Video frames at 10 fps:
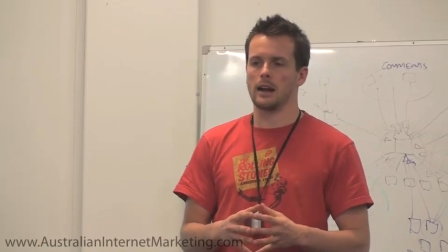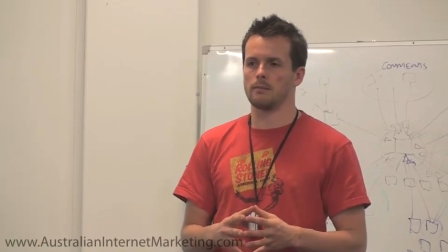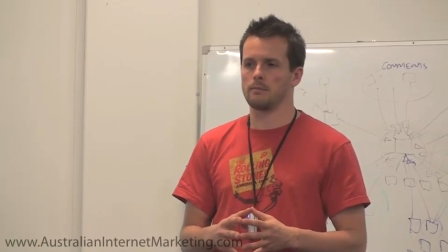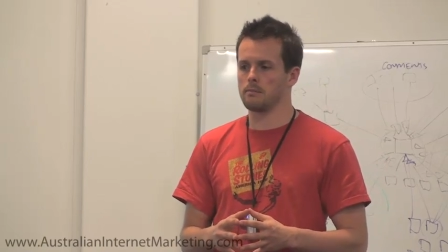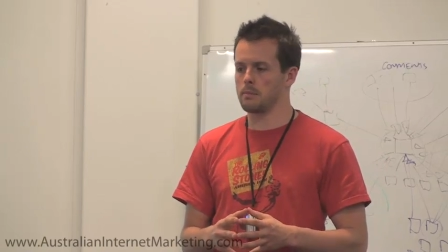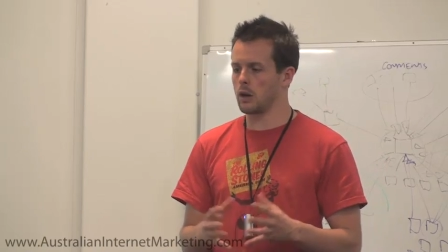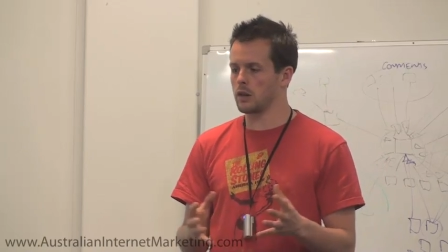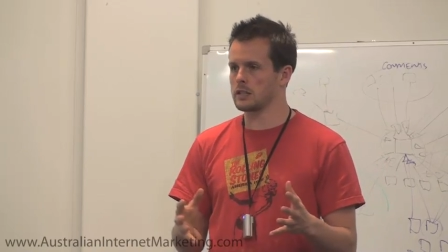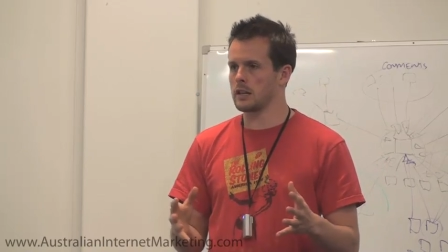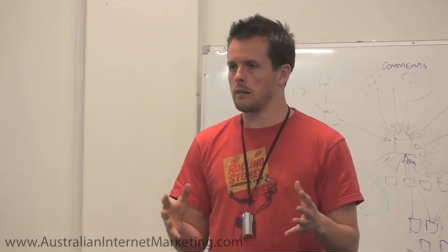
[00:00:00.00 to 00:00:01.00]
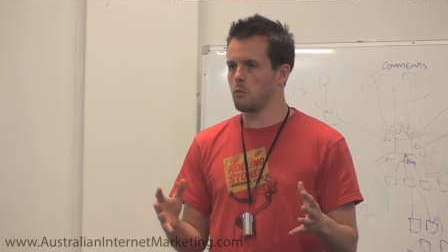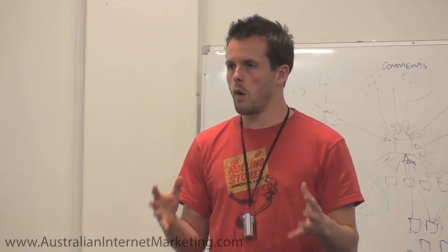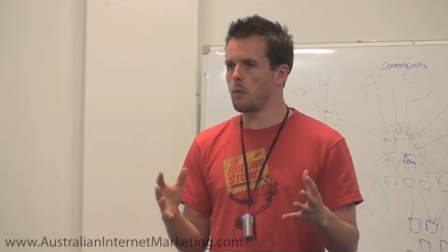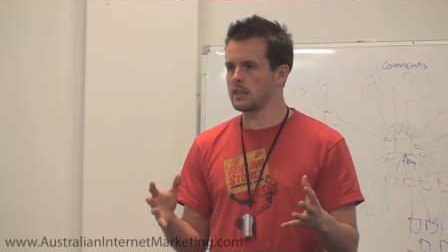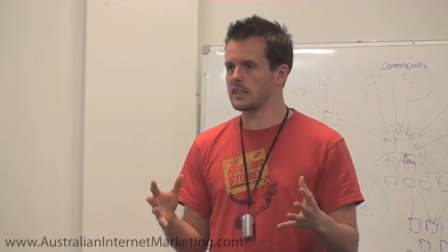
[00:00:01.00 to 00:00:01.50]
um, because
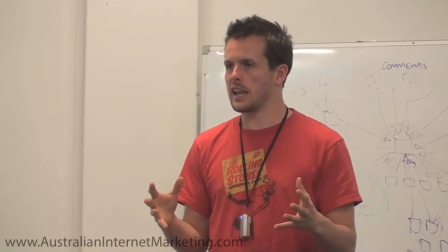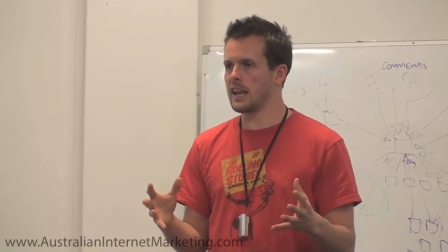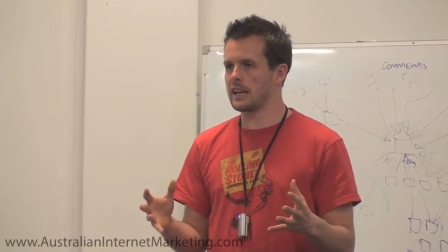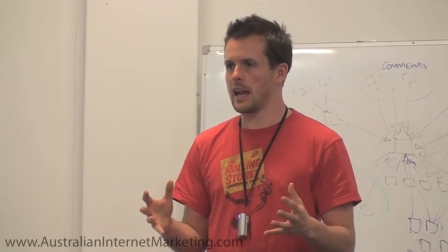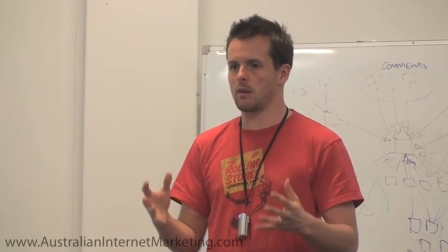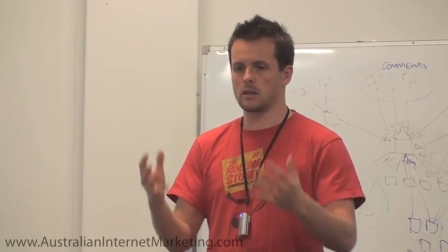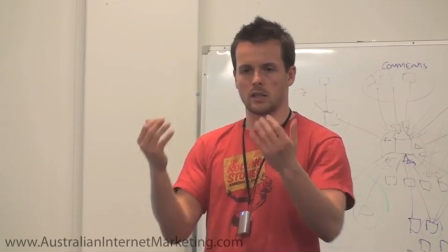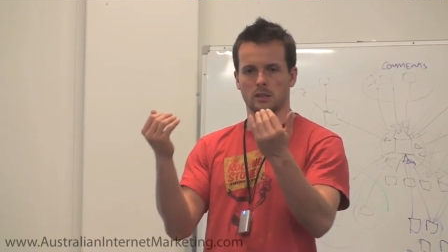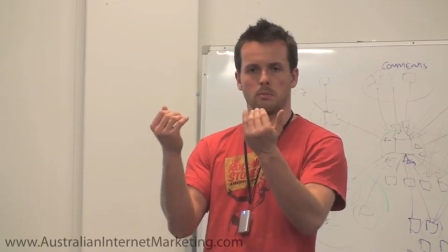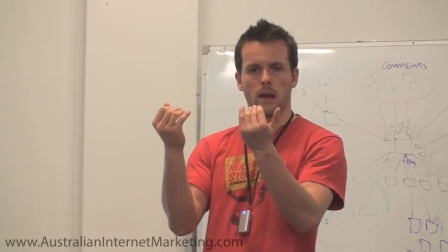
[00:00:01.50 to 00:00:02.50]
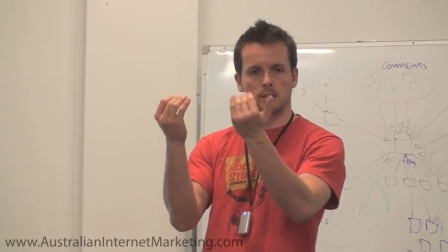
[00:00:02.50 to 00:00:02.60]
what we're seeing now is it's,